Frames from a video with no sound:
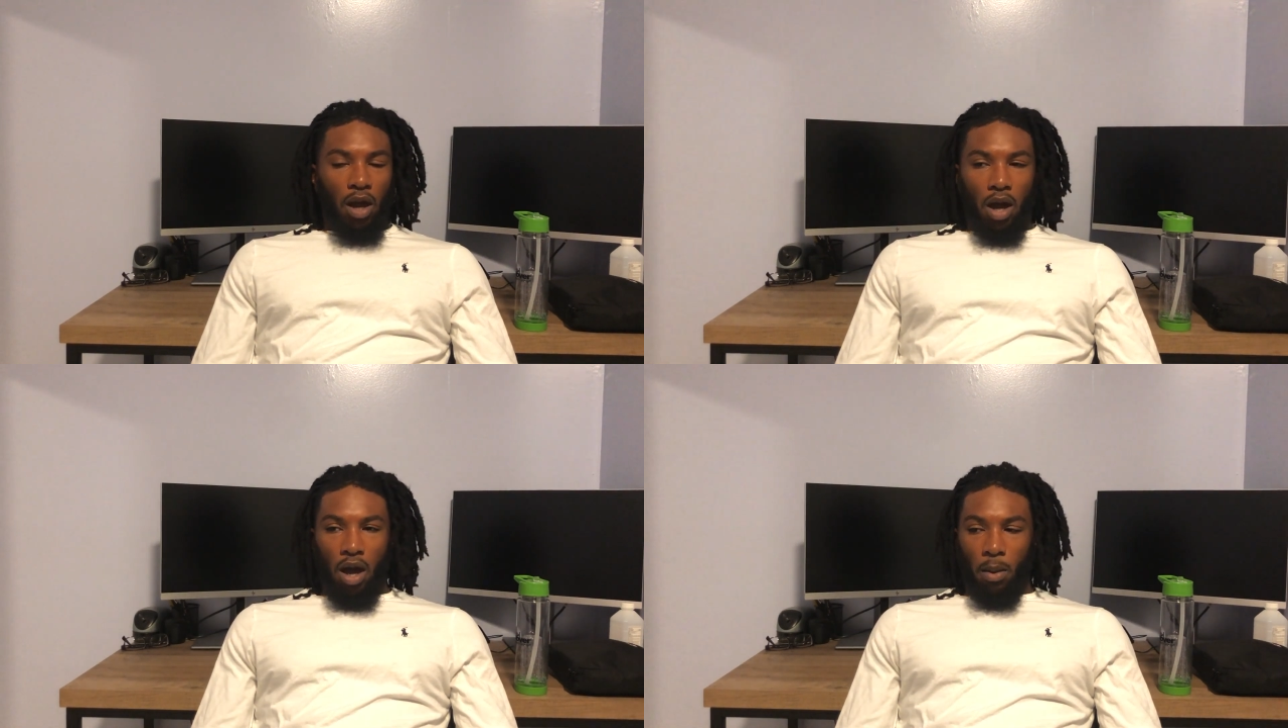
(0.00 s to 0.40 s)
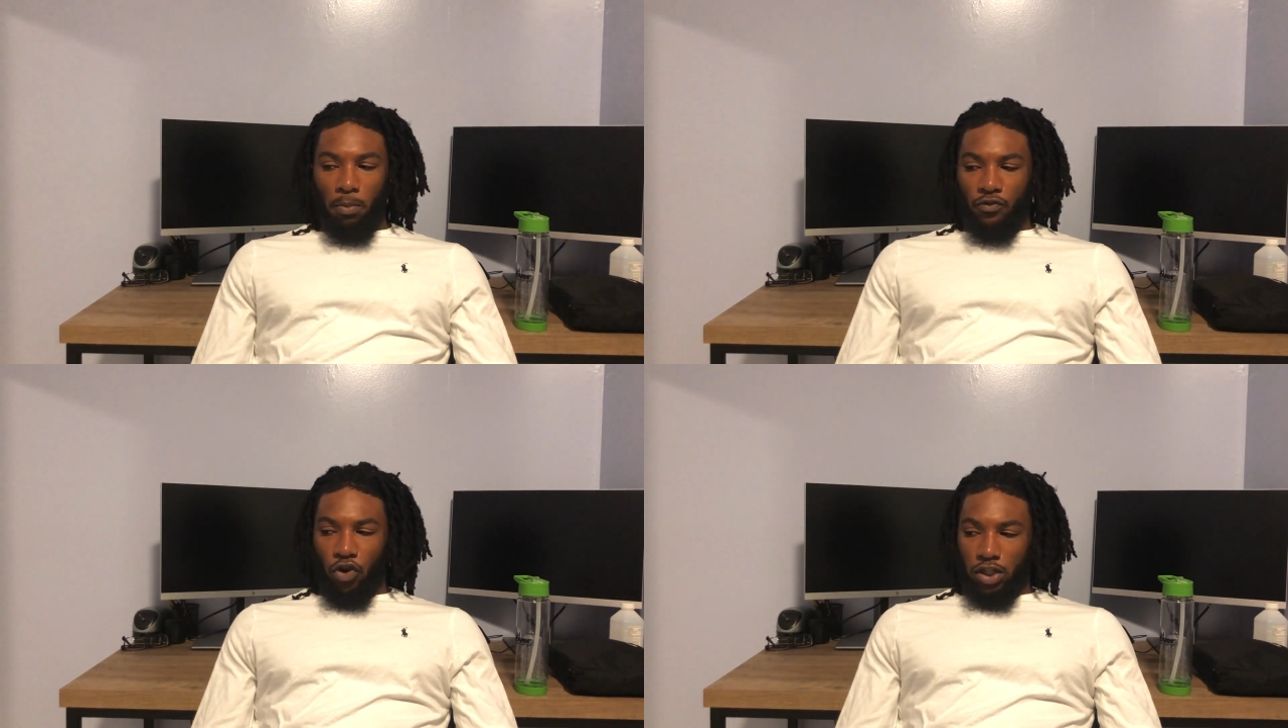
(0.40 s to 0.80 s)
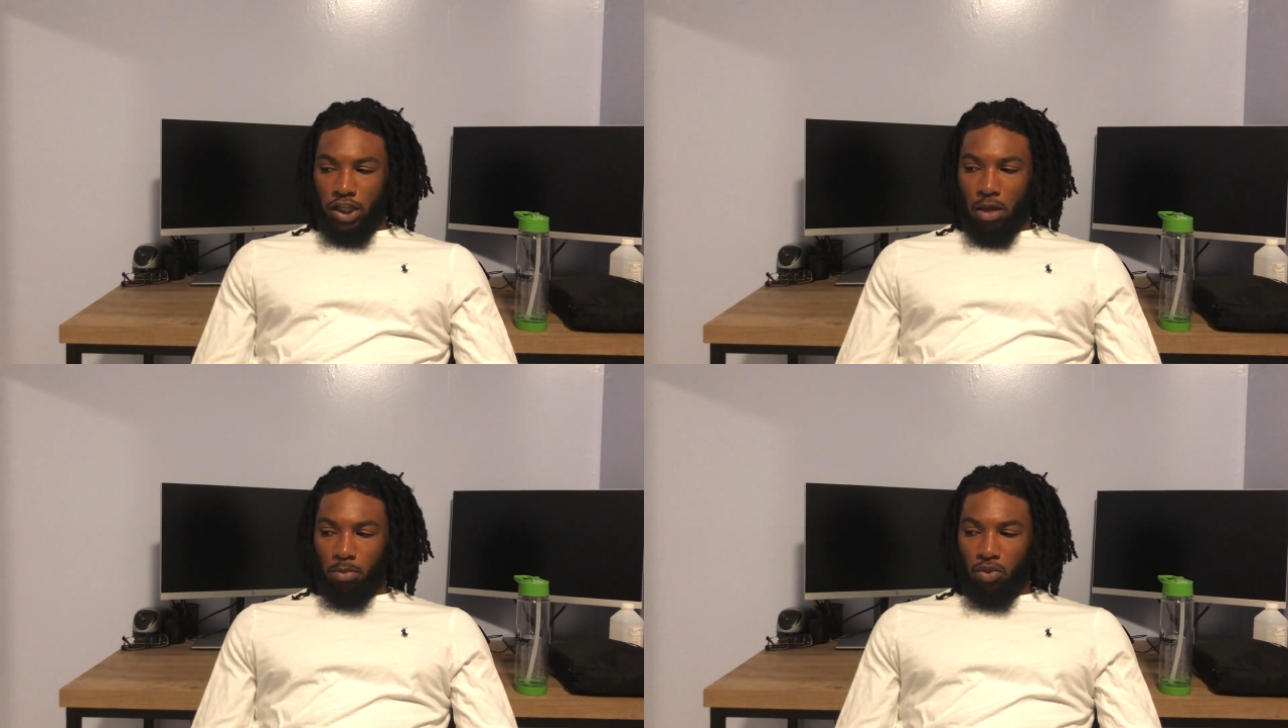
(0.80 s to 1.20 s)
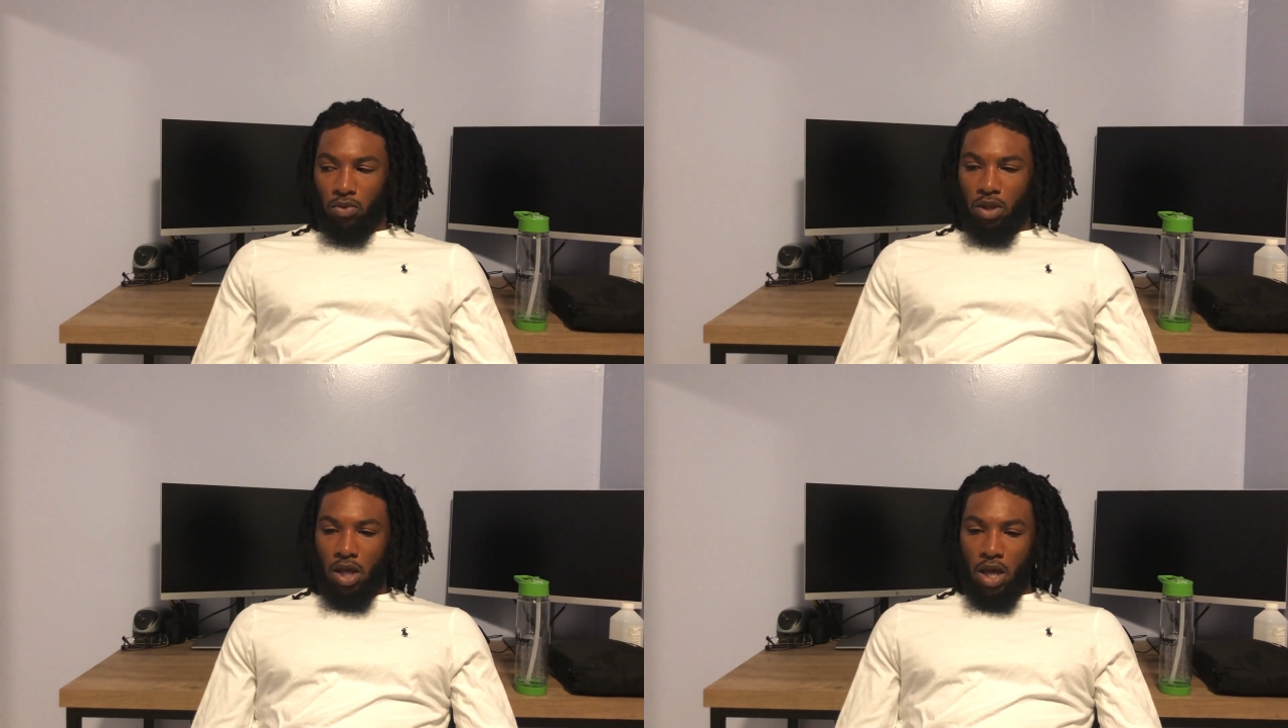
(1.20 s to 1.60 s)
for
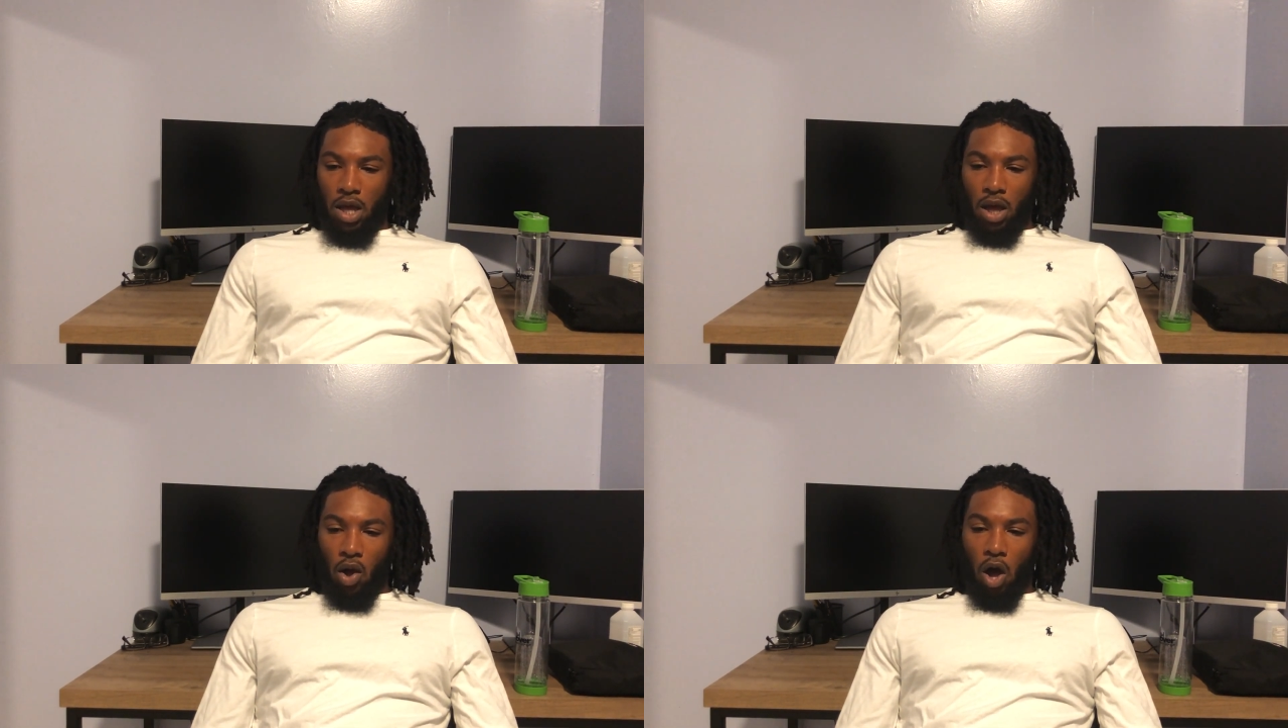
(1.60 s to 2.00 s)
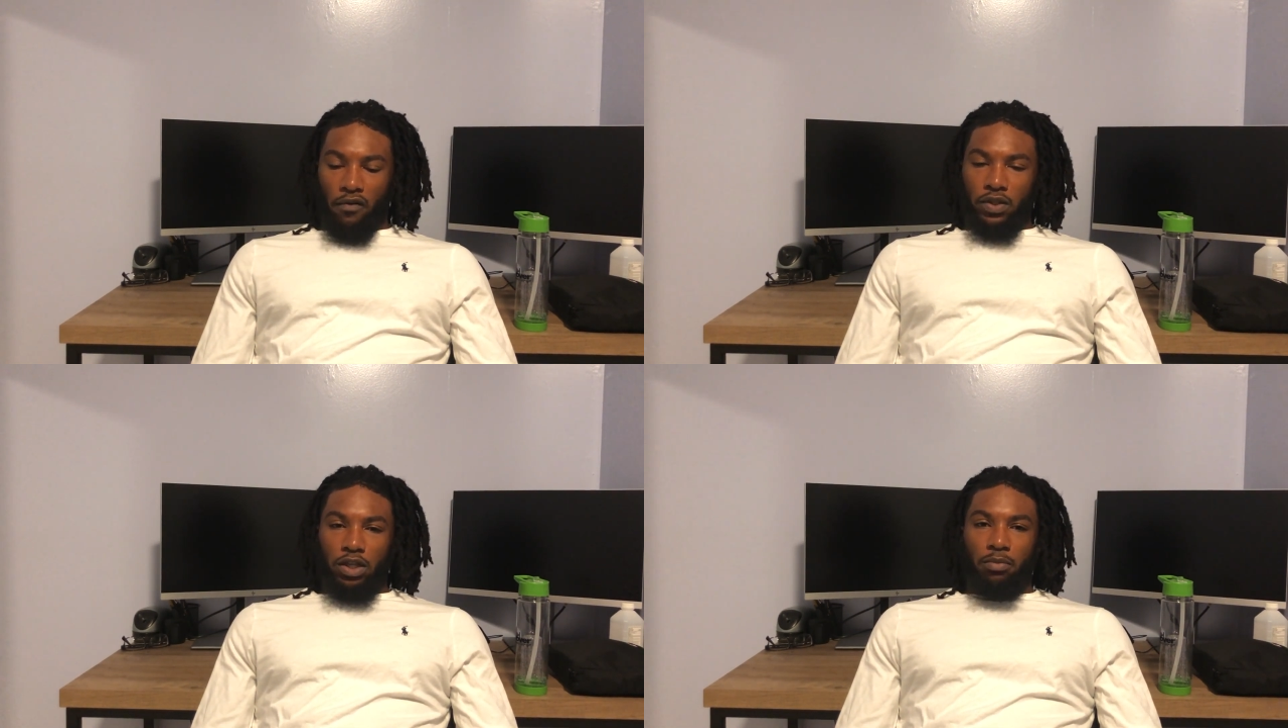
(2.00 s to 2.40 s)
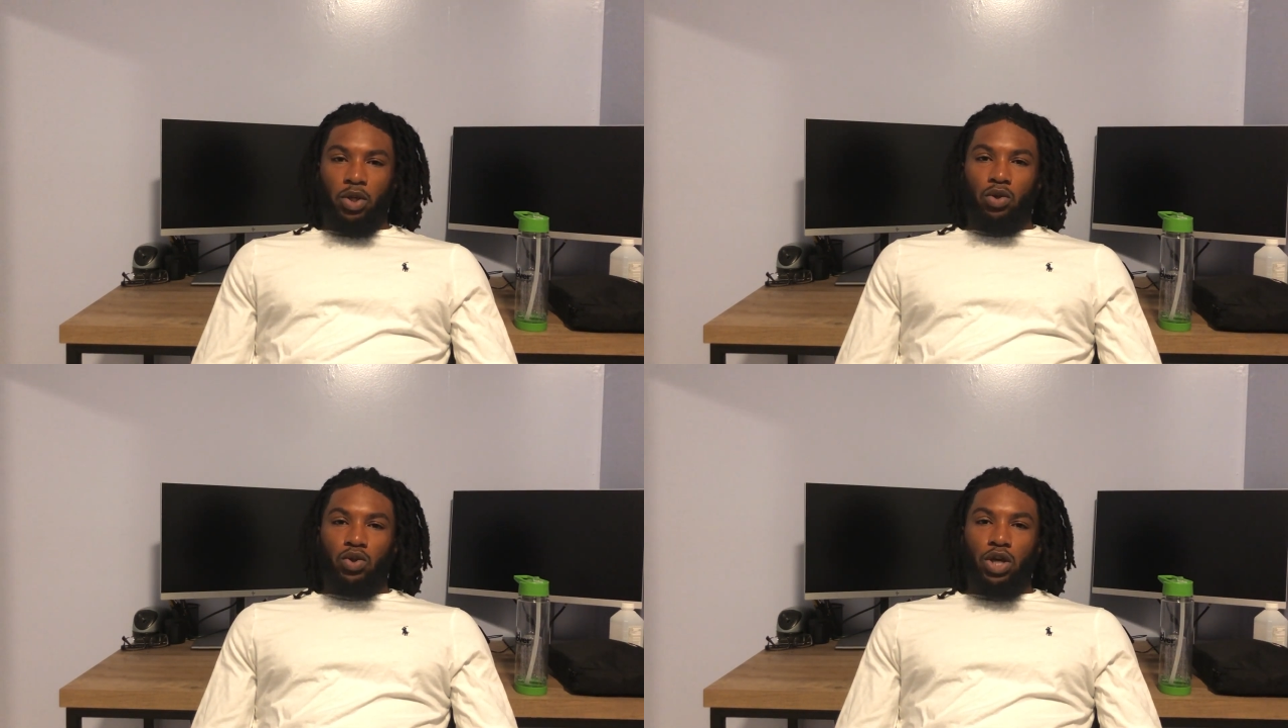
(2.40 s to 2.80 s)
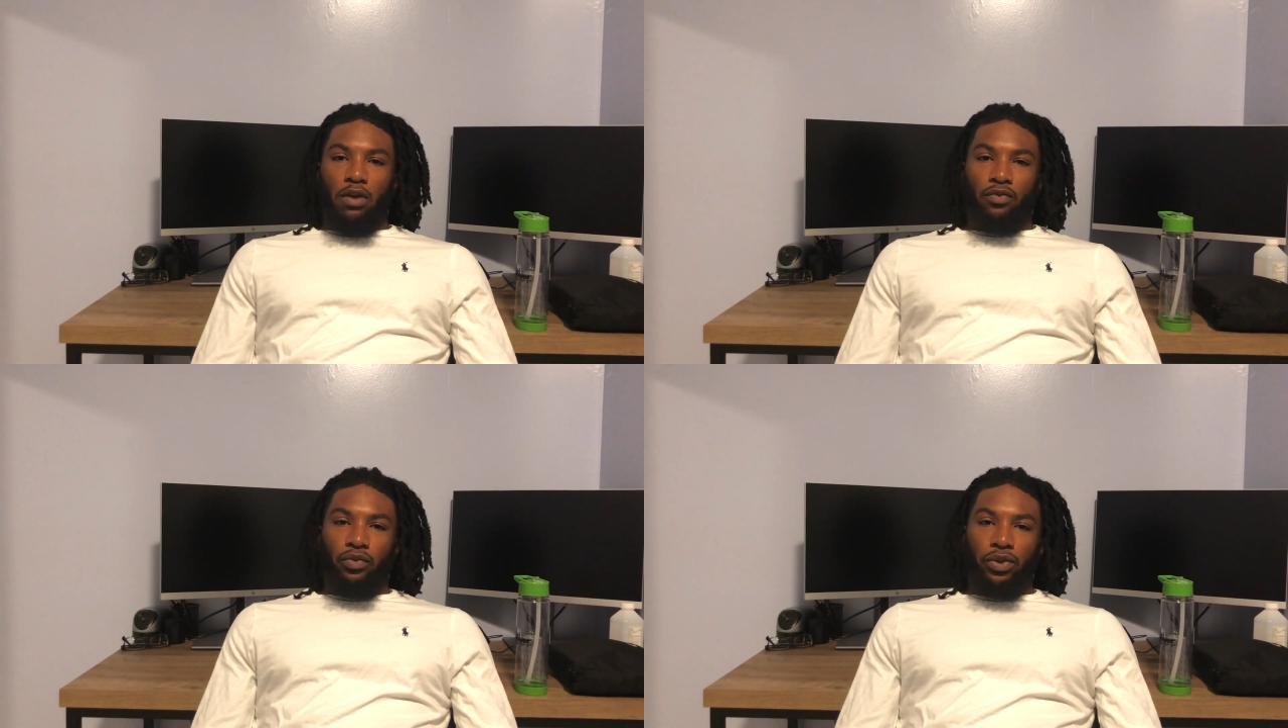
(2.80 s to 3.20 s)
example, obviously I've been doing
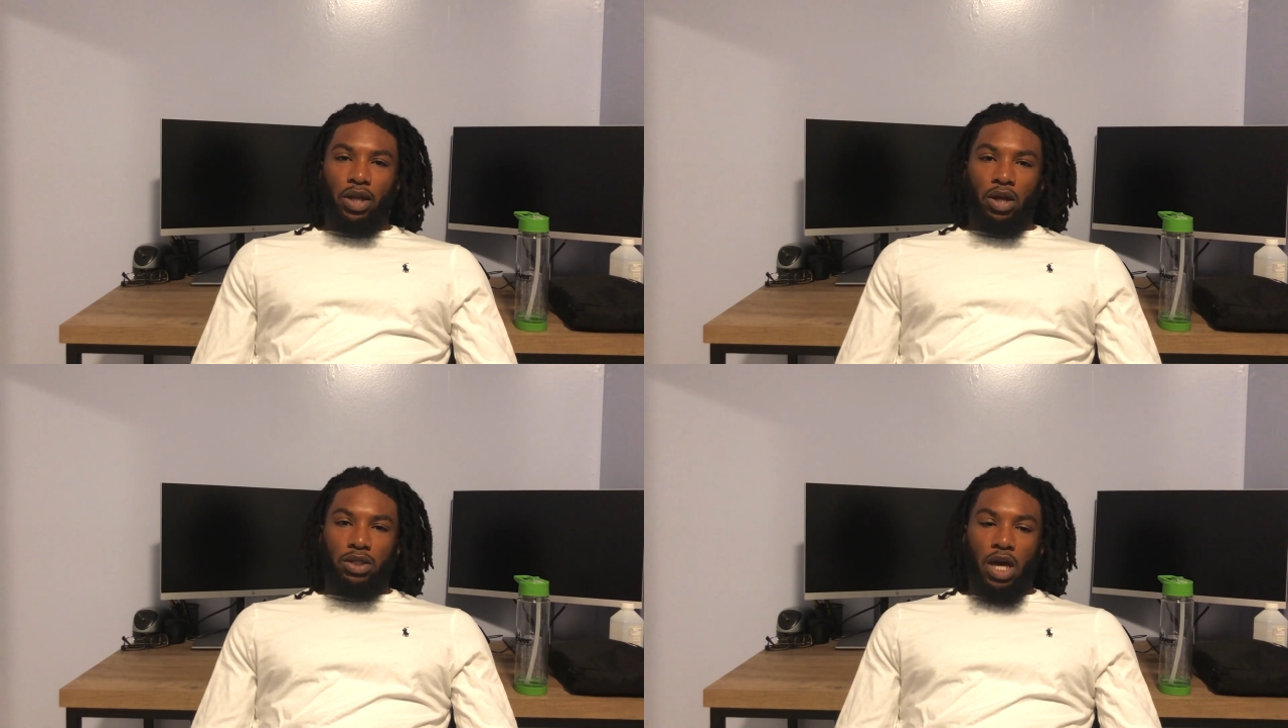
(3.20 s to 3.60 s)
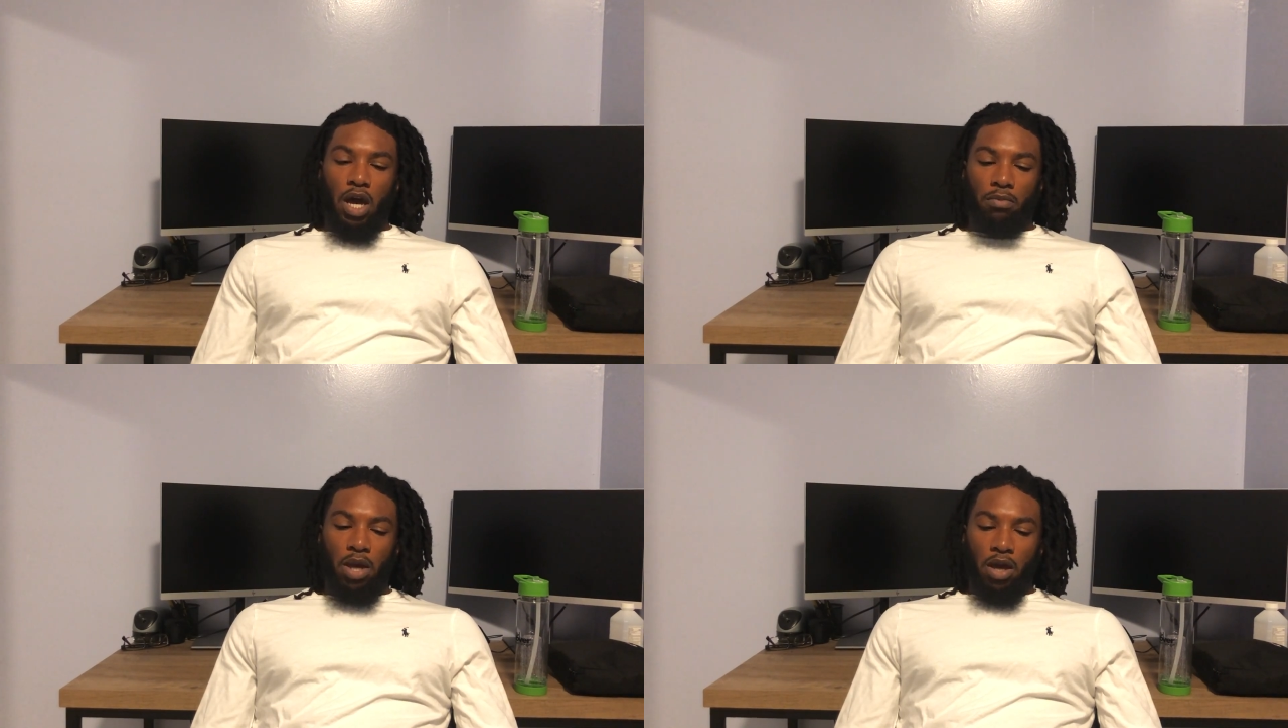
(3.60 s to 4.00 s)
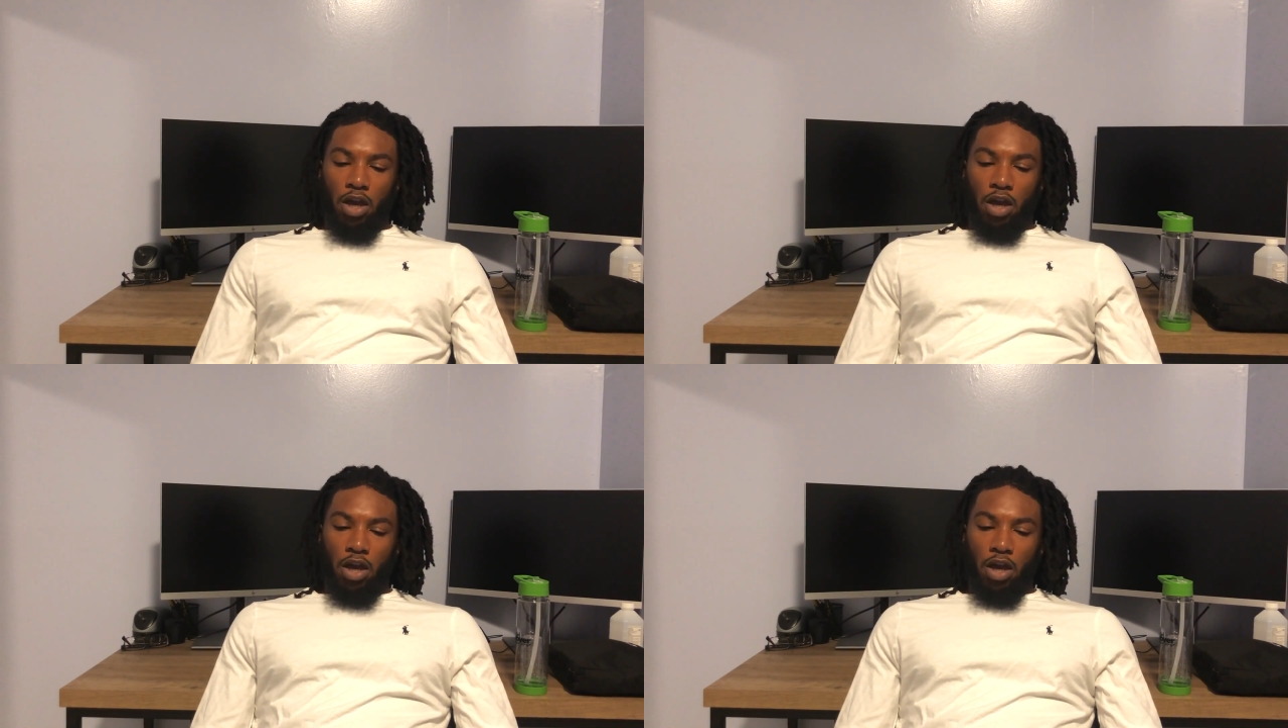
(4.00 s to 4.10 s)
track for a really long time.